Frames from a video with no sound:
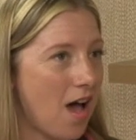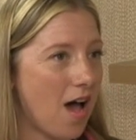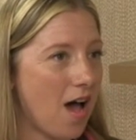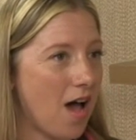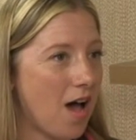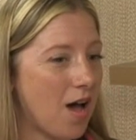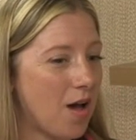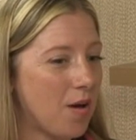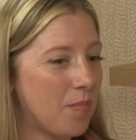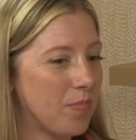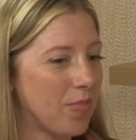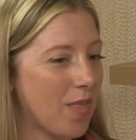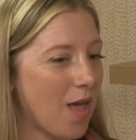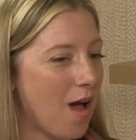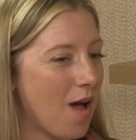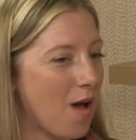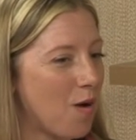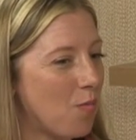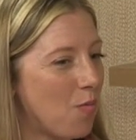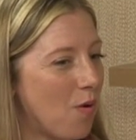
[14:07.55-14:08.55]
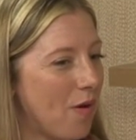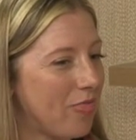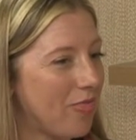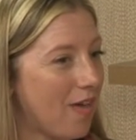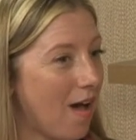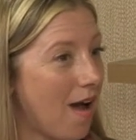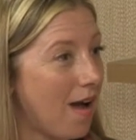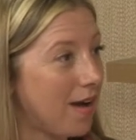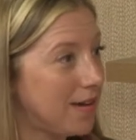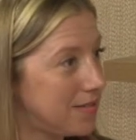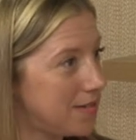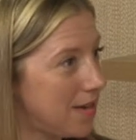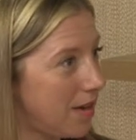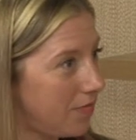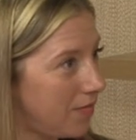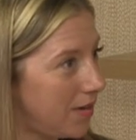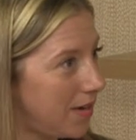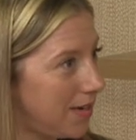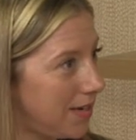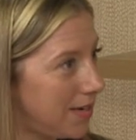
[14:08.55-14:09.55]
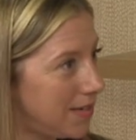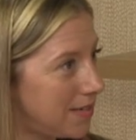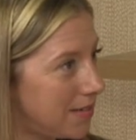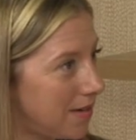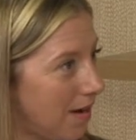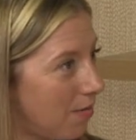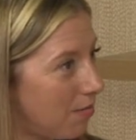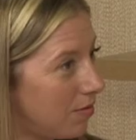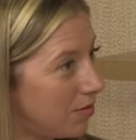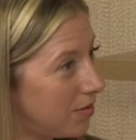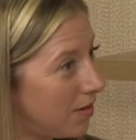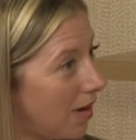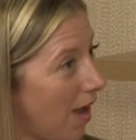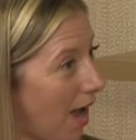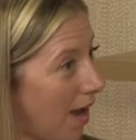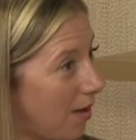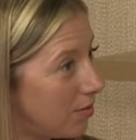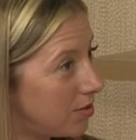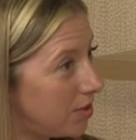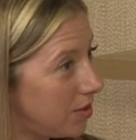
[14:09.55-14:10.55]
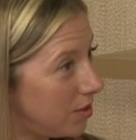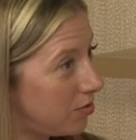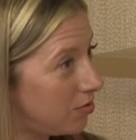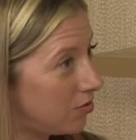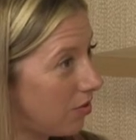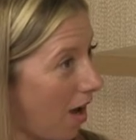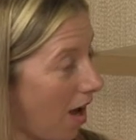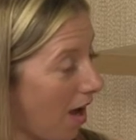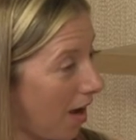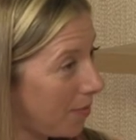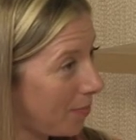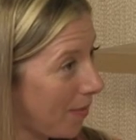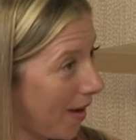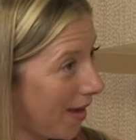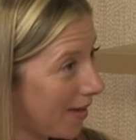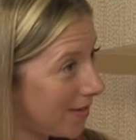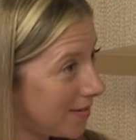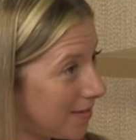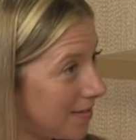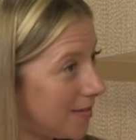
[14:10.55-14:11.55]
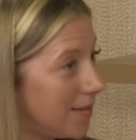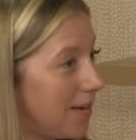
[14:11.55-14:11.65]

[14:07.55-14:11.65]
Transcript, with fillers: Um, one that I definitely need to go on, how to use your iPad. Mm